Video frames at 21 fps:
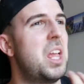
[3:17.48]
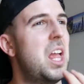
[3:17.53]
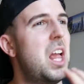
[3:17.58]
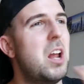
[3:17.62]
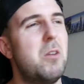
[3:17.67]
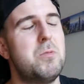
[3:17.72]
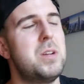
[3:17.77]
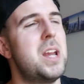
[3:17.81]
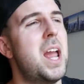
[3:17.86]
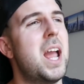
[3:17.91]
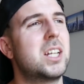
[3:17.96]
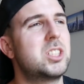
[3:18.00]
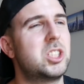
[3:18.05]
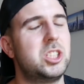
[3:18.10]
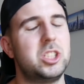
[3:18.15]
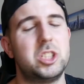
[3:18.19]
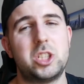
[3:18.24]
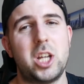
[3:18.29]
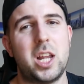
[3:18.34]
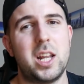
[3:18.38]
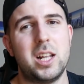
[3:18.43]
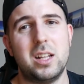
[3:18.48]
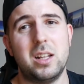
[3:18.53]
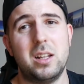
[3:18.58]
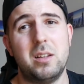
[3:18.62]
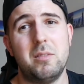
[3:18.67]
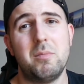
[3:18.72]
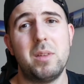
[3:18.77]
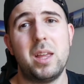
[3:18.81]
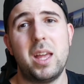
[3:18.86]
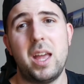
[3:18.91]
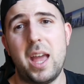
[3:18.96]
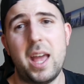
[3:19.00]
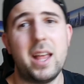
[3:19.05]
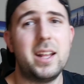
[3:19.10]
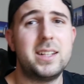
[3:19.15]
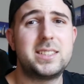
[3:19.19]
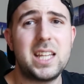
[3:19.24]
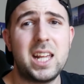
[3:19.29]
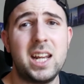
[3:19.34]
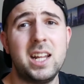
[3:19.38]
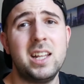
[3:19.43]
a reaction channel
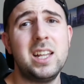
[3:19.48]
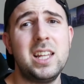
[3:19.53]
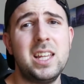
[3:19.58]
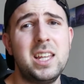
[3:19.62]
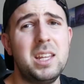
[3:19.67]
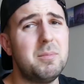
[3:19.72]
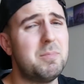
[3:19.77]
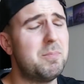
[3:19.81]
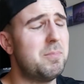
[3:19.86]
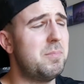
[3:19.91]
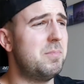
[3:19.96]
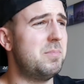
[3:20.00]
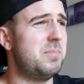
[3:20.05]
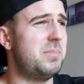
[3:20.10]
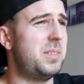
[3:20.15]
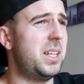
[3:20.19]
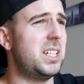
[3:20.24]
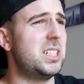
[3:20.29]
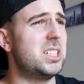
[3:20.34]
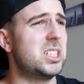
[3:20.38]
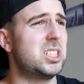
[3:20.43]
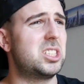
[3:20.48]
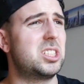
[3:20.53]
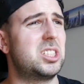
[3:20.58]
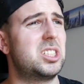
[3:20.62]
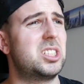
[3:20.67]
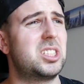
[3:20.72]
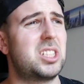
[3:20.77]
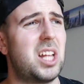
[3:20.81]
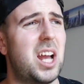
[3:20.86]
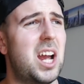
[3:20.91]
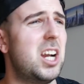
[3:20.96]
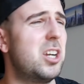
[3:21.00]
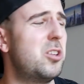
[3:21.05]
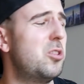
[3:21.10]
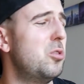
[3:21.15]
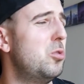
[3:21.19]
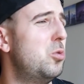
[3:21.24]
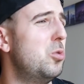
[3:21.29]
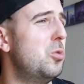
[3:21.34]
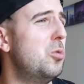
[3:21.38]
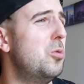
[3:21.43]
and suddenly they just start
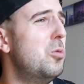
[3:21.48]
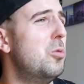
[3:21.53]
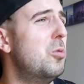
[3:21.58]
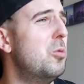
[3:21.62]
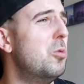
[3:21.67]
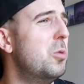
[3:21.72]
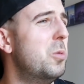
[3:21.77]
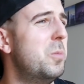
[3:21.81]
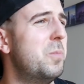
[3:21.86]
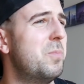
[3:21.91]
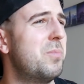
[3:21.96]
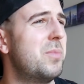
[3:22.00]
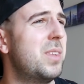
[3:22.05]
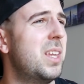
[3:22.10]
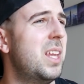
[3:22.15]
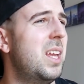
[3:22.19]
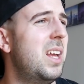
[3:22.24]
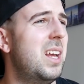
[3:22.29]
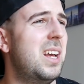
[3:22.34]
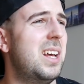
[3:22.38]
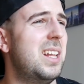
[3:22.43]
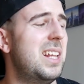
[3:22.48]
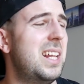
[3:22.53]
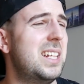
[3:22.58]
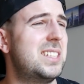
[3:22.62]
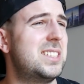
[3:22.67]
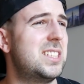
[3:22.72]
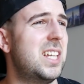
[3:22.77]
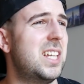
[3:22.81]
to do let's